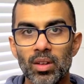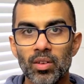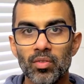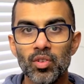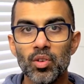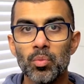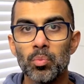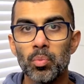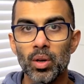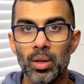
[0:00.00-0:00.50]
a
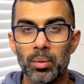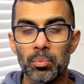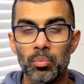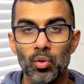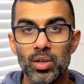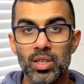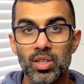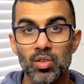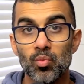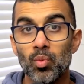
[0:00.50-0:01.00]
few bullet
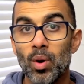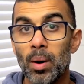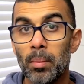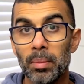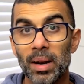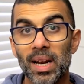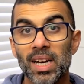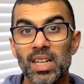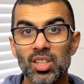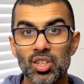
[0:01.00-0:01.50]
points of what I'm
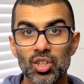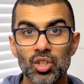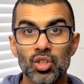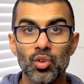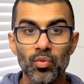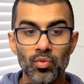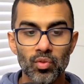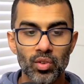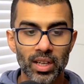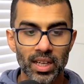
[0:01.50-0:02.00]
planning to
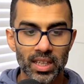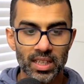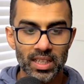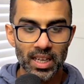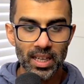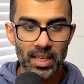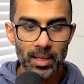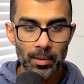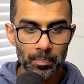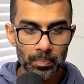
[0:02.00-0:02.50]
do for that
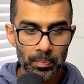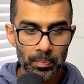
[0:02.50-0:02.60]
day.